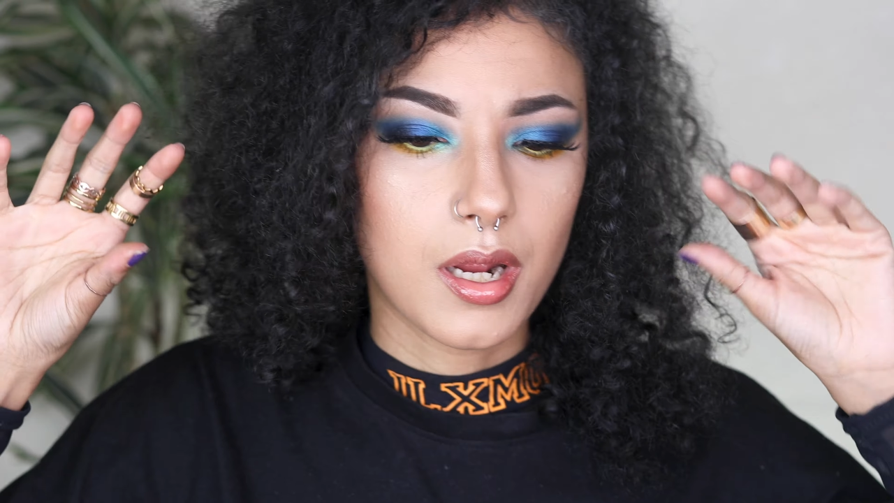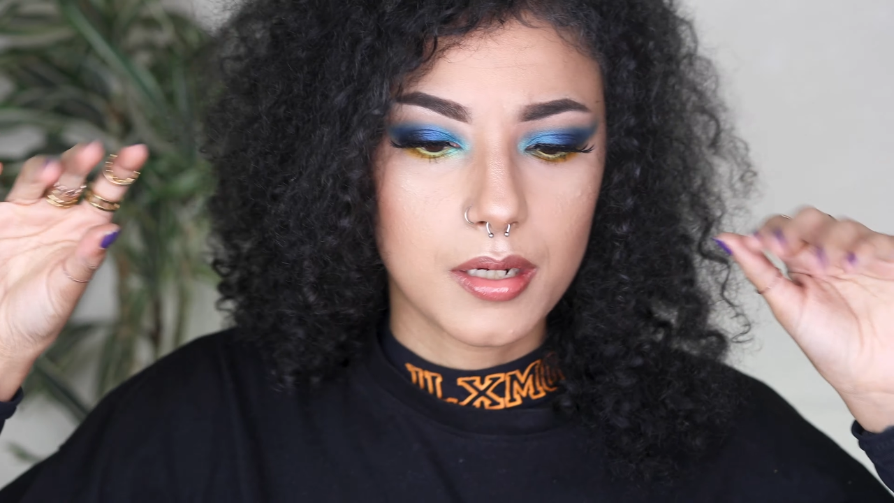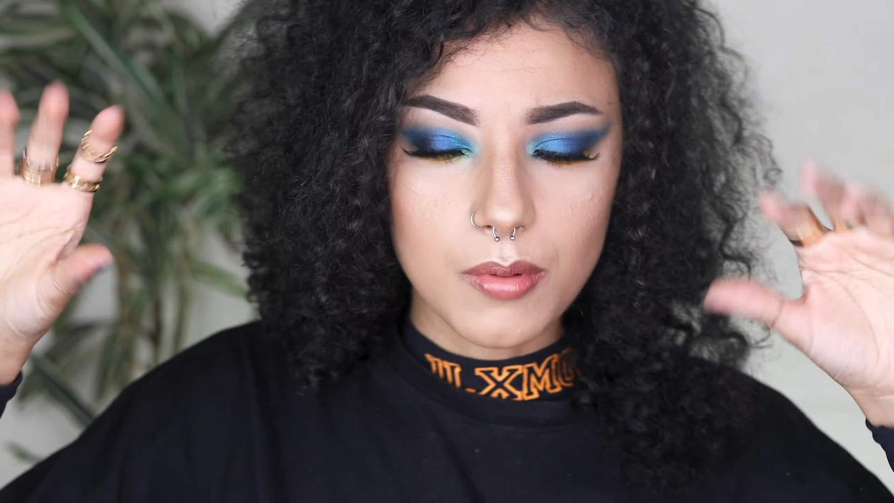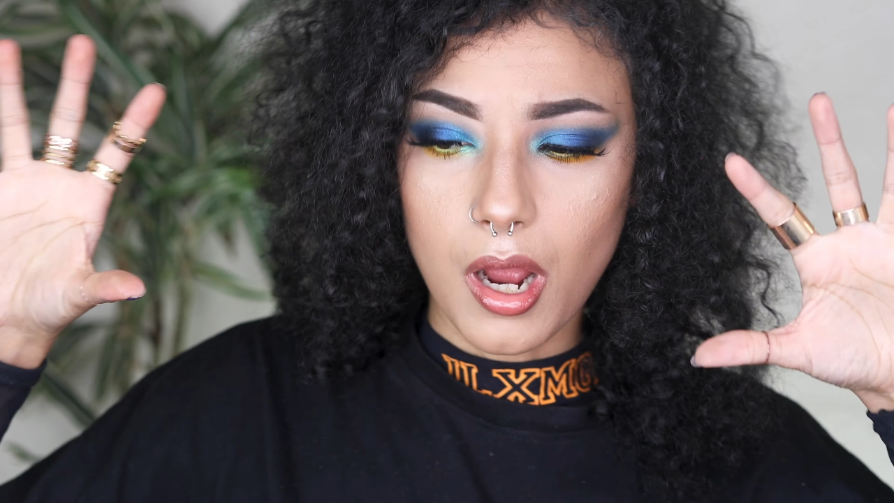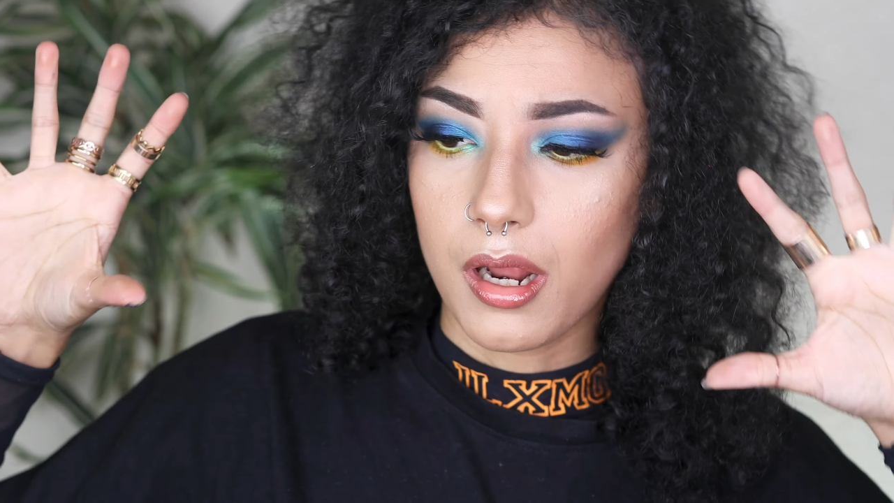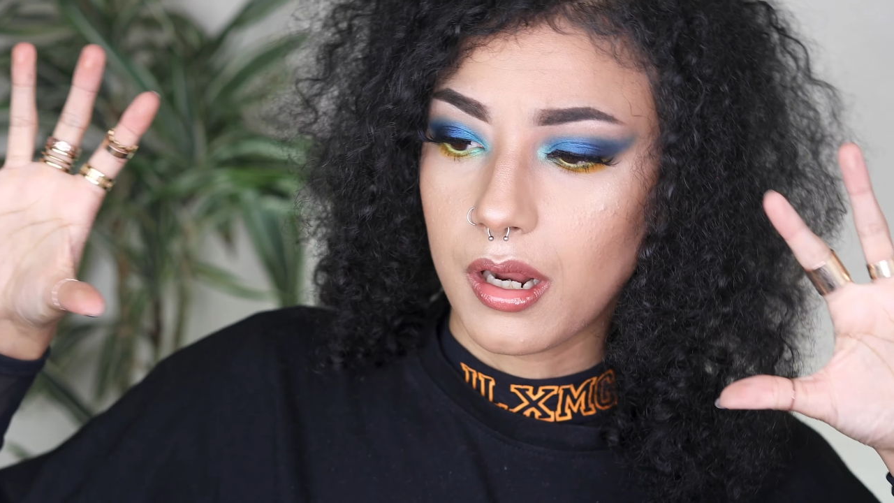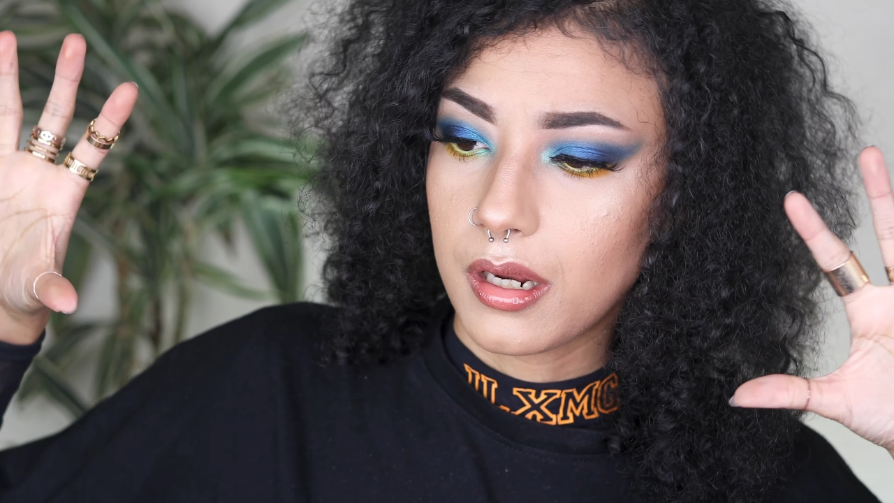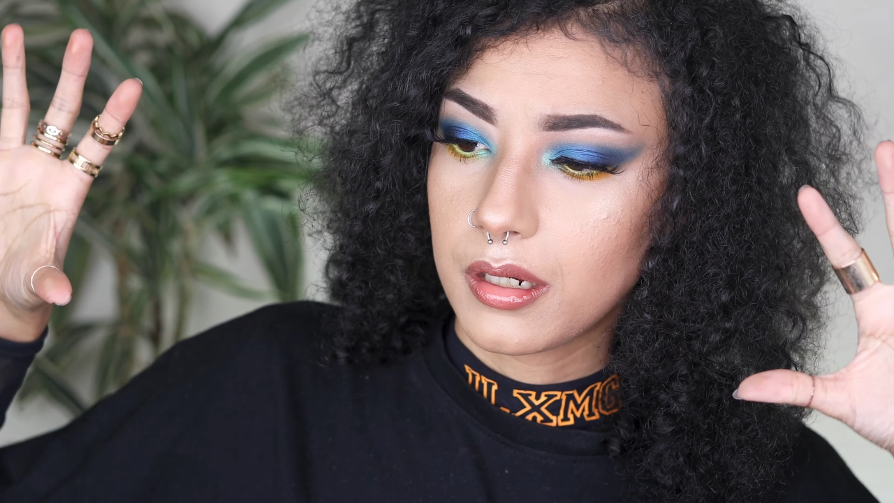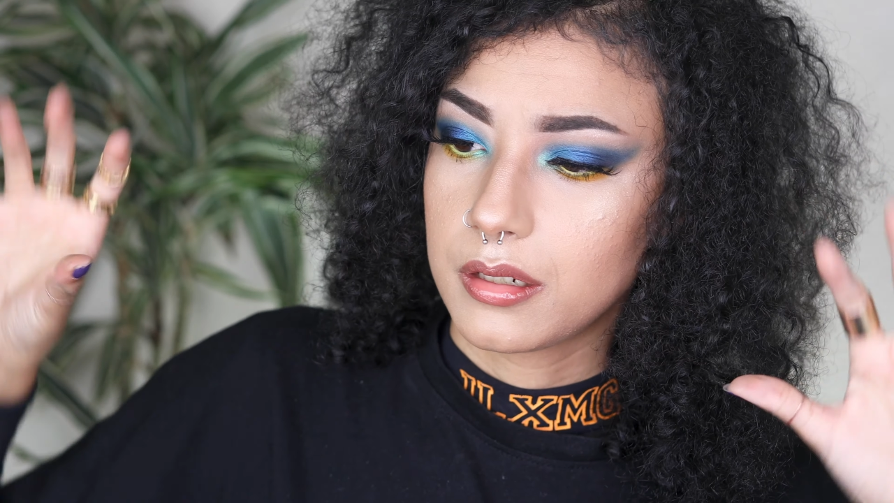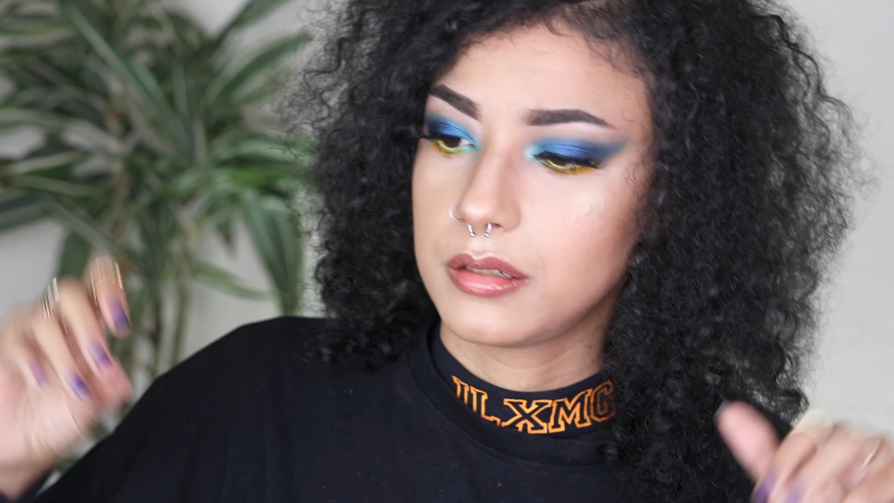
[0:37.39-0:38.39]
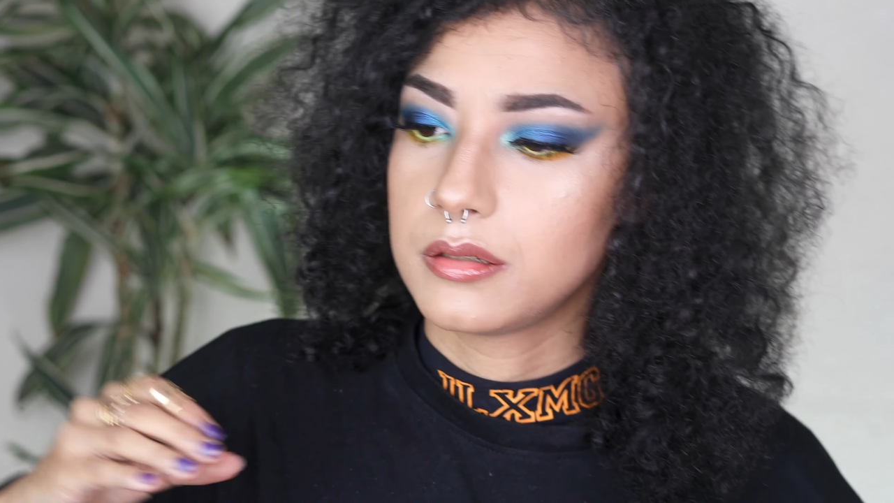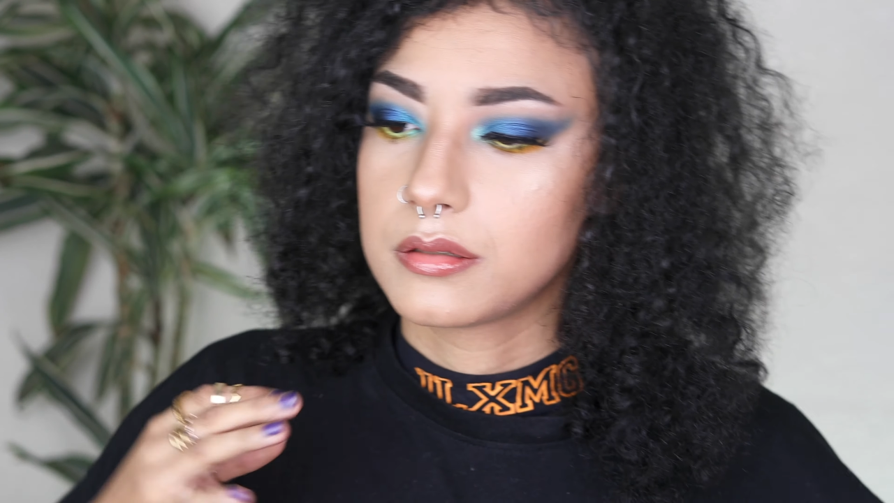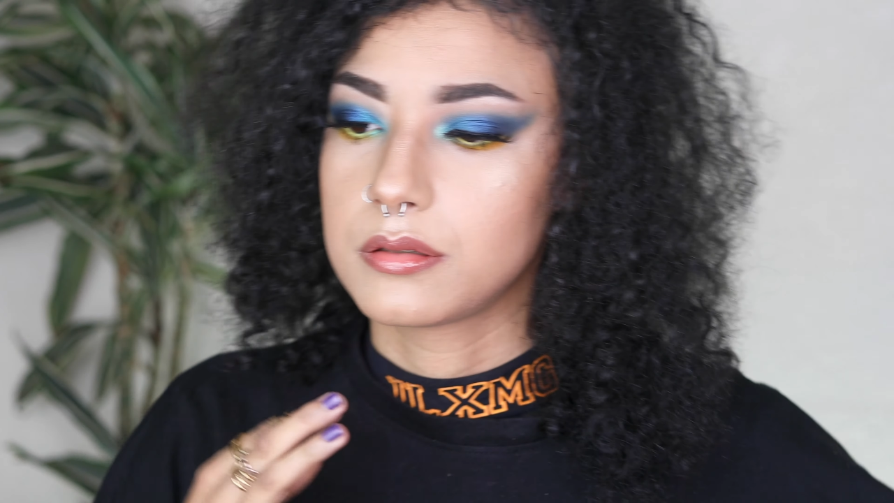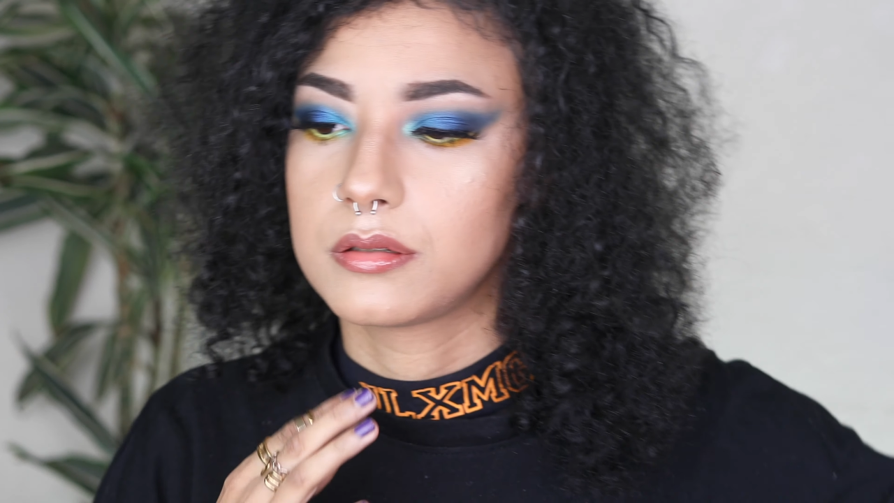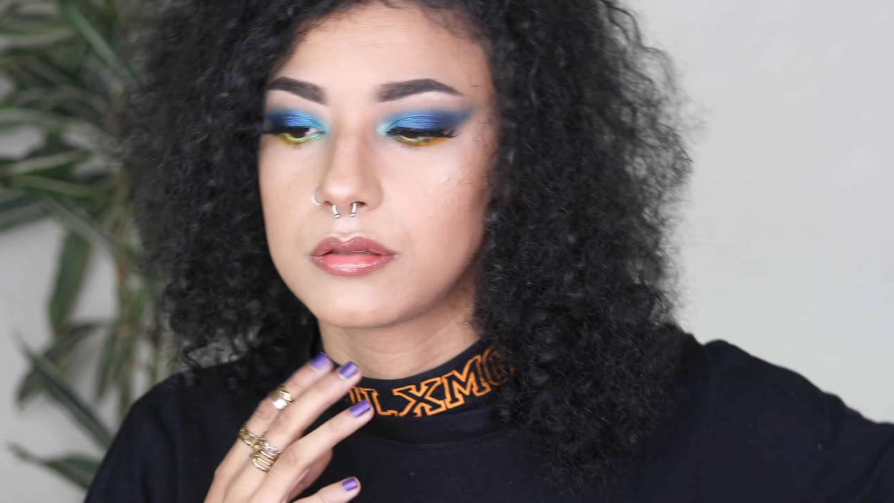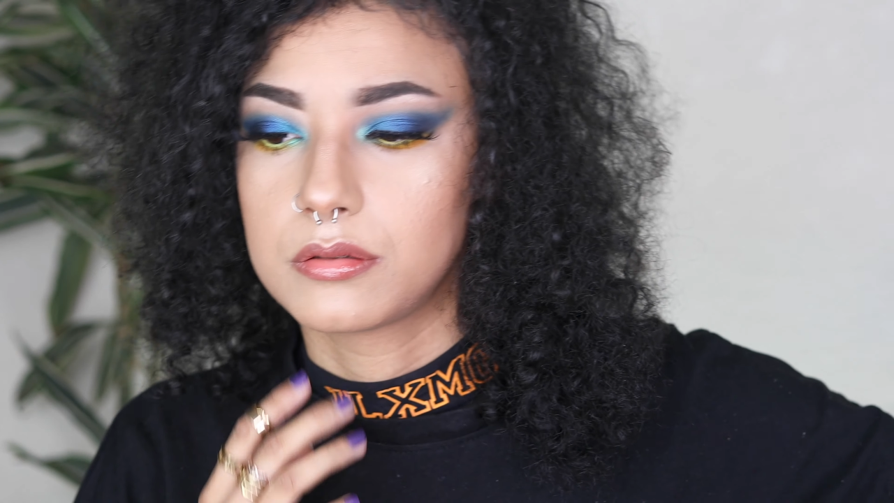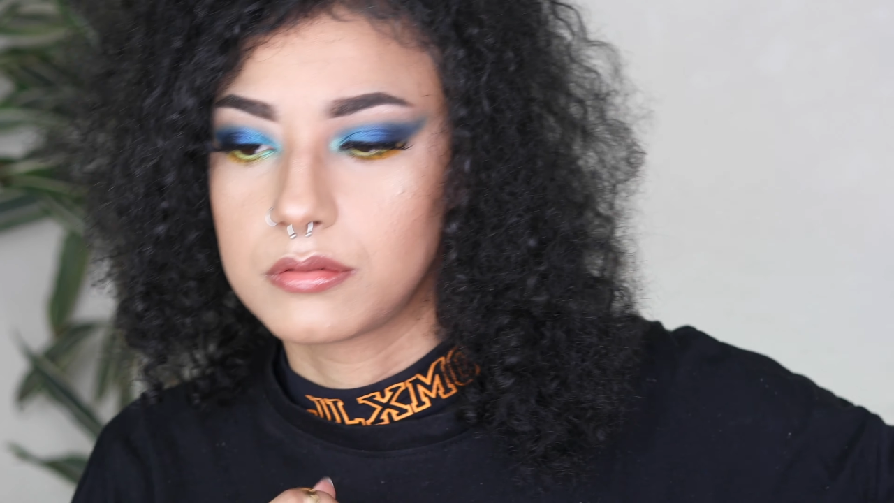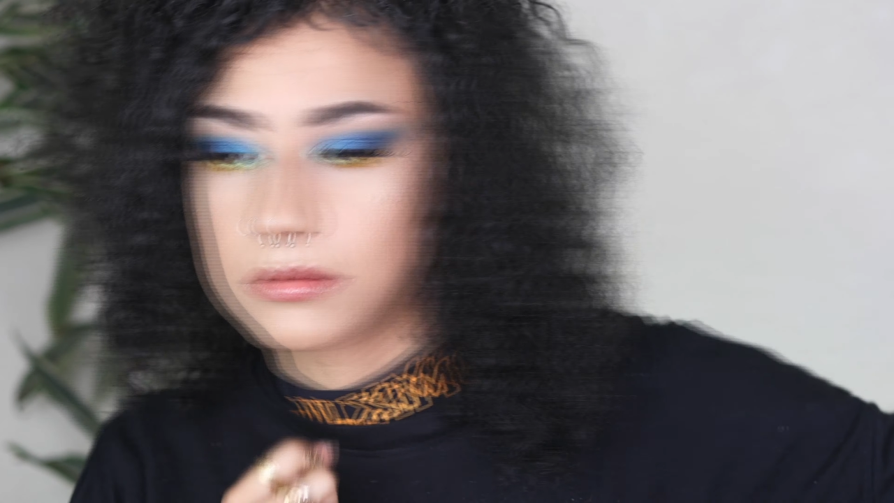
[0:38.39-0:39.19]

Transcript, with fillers: into the tutorial